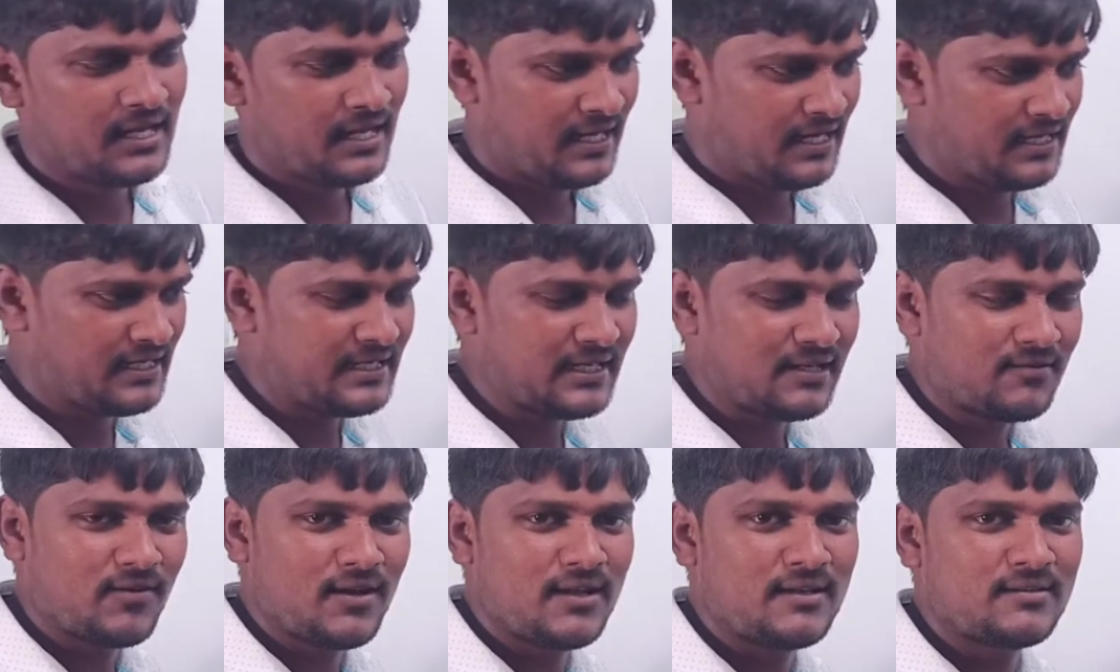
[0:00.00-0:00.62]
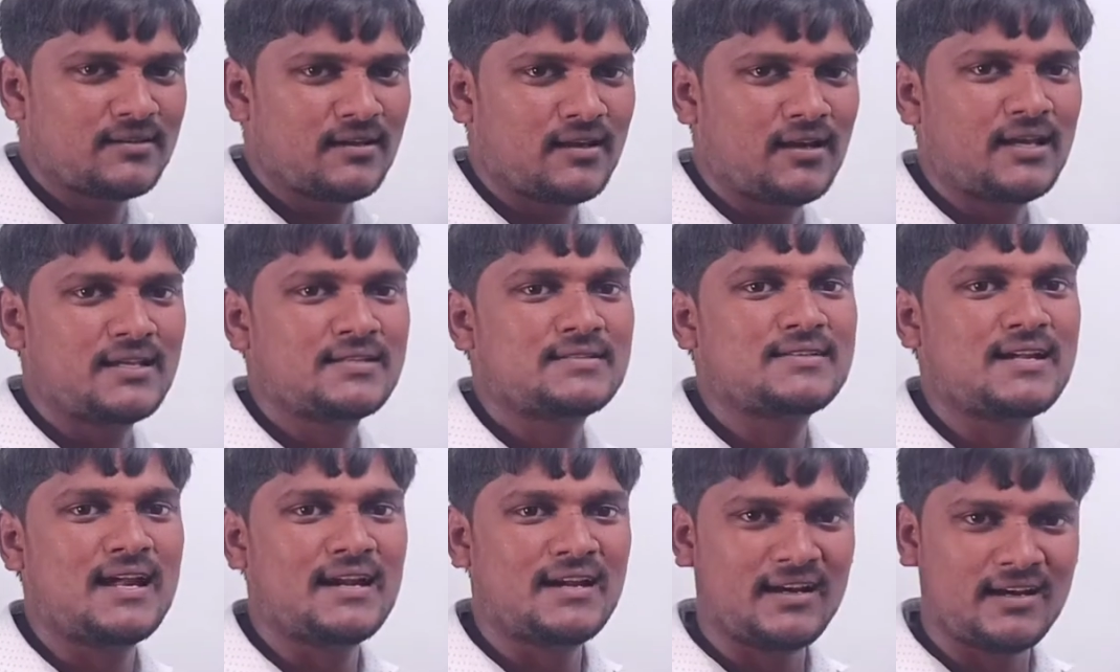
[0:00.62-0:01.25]
it requires
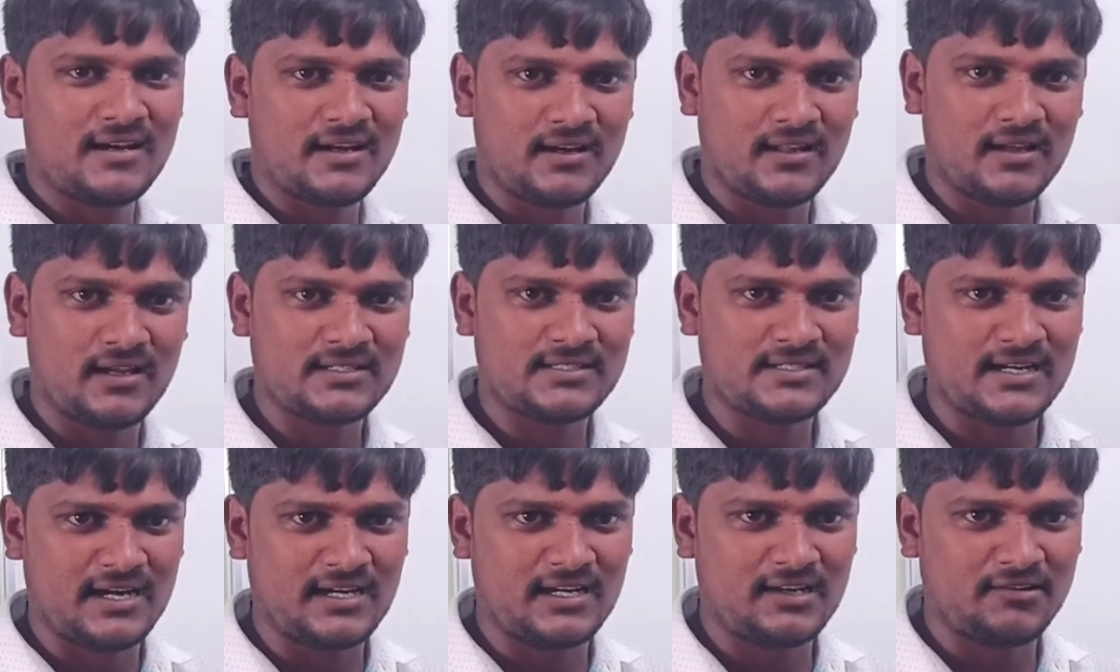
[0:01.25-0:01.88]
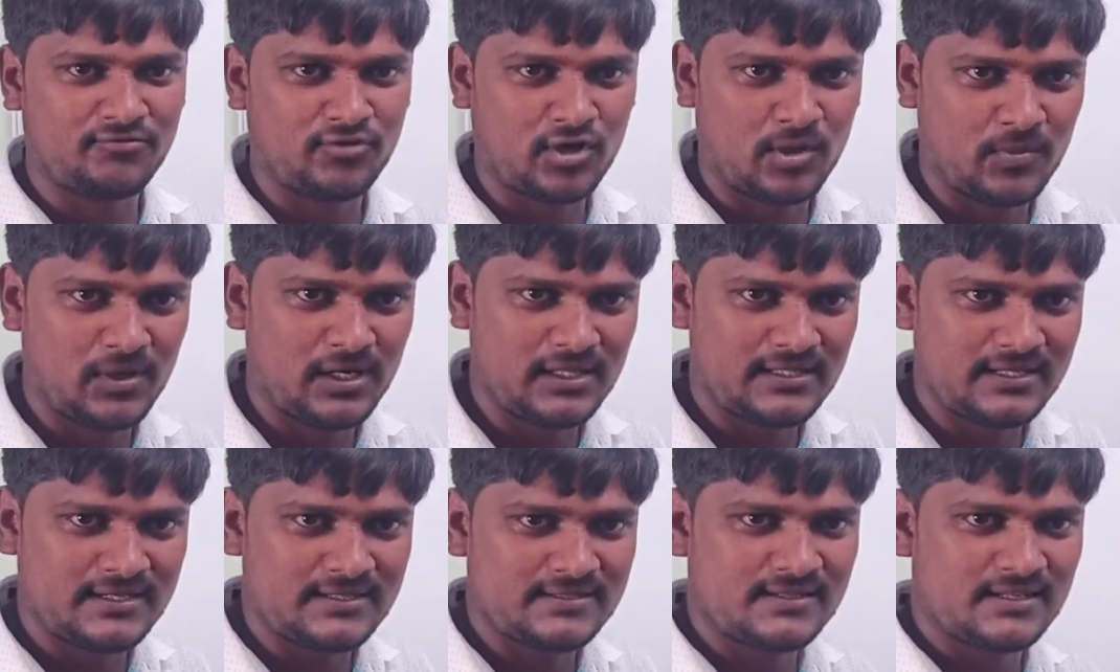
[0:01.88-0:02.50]
a standard
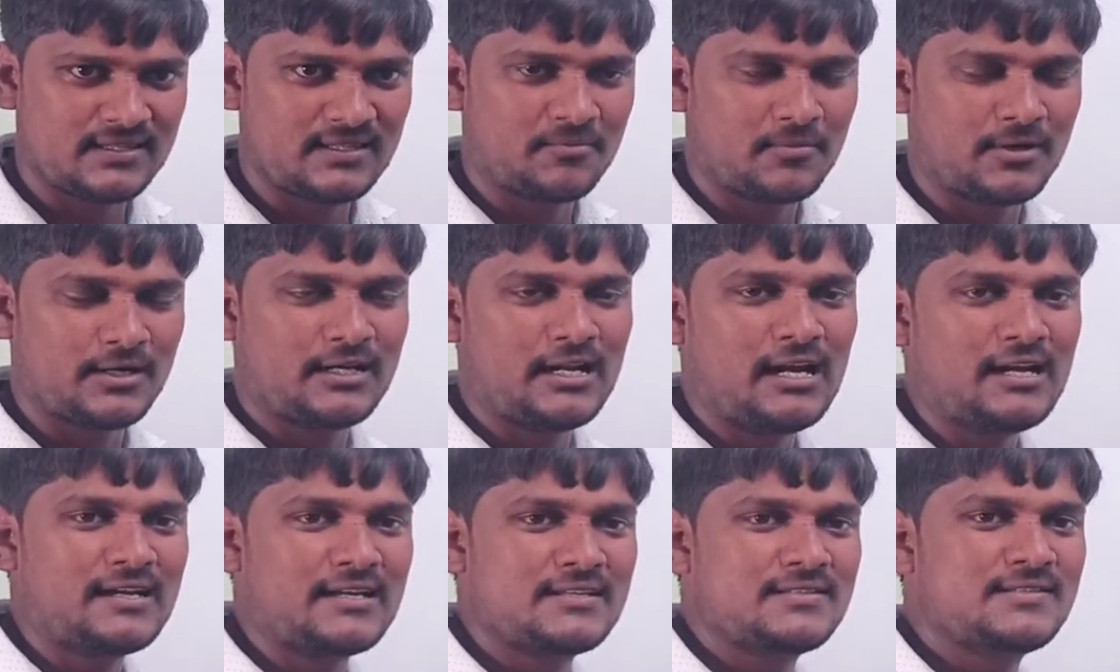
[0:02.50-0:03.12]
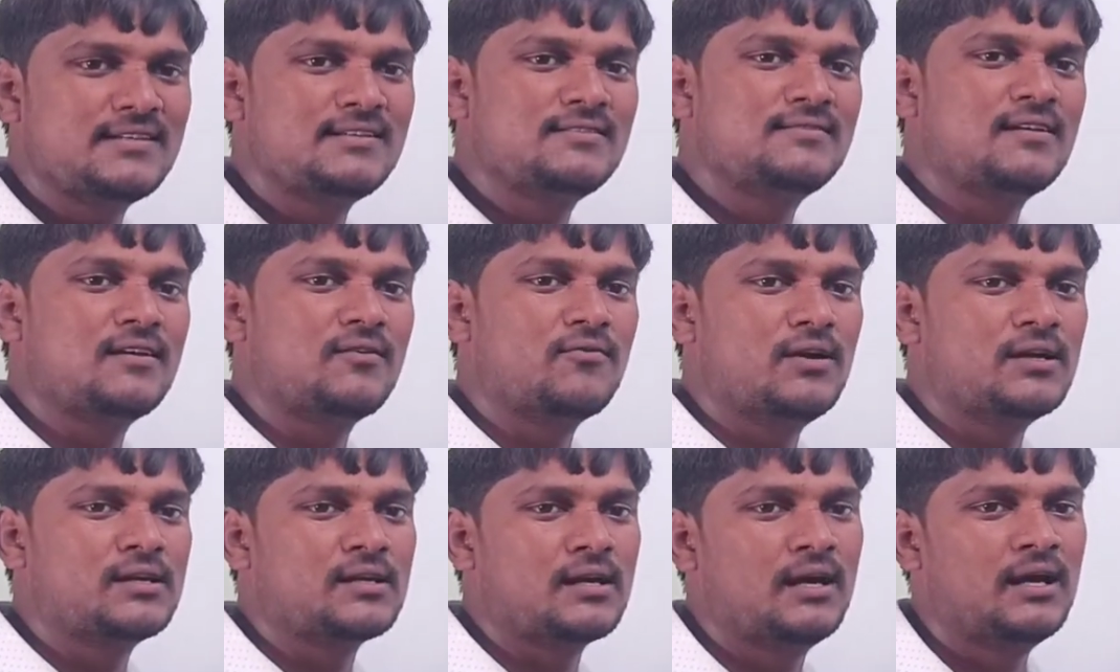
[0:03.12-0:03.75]
formula that is nothing but delta G is
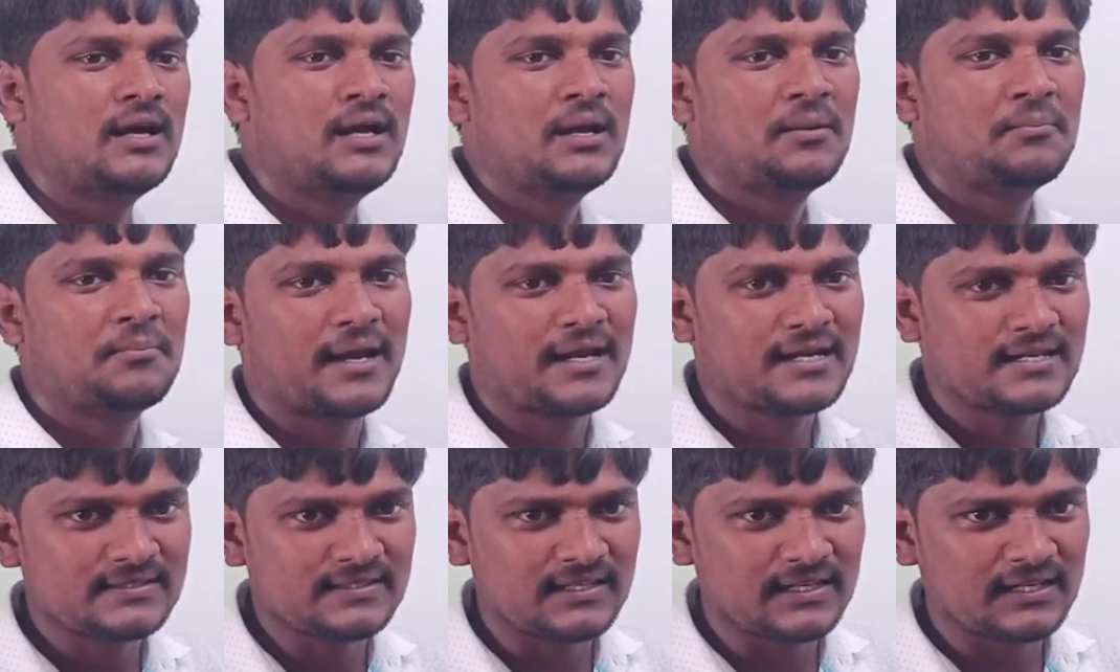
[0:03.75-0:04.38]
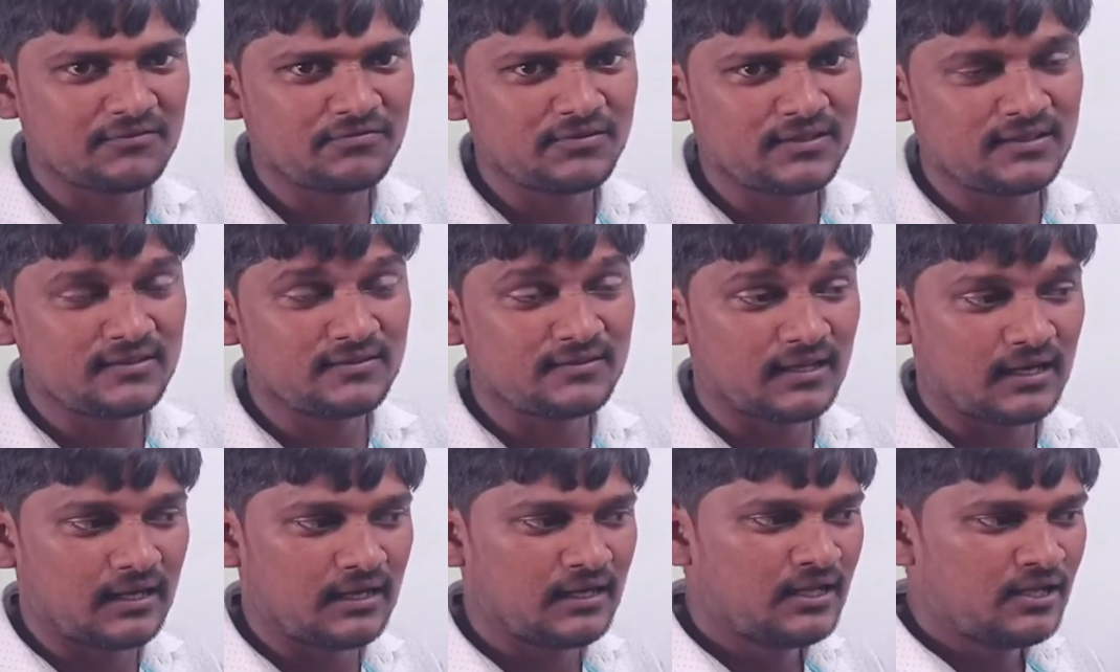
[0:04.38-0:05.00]
equal to minus NF E
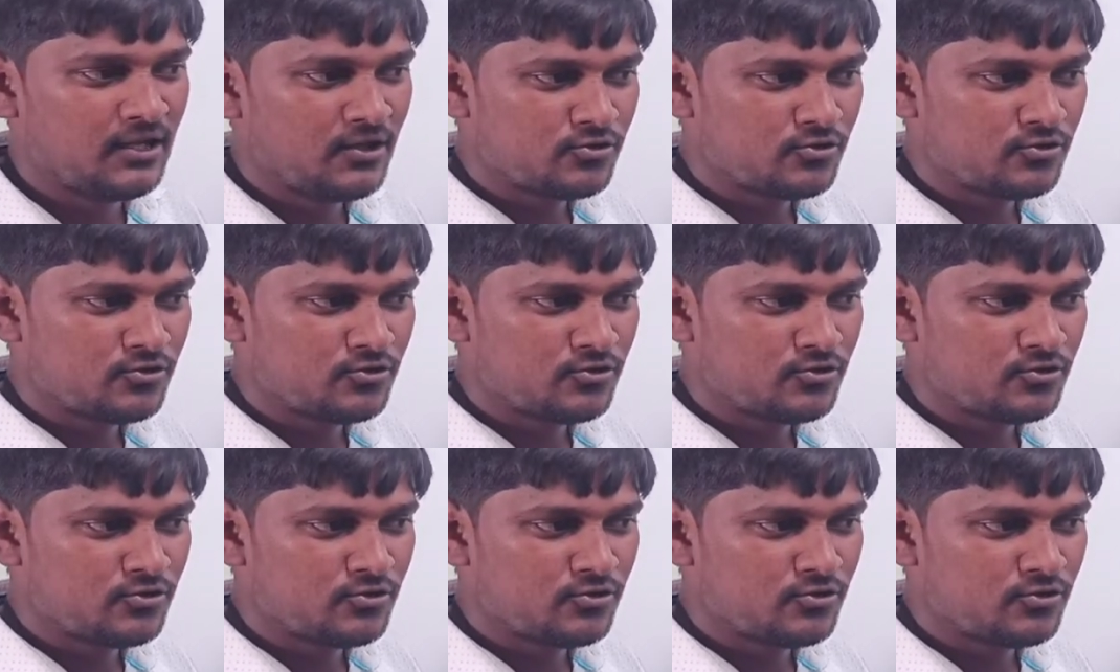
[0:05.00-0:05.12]
cell.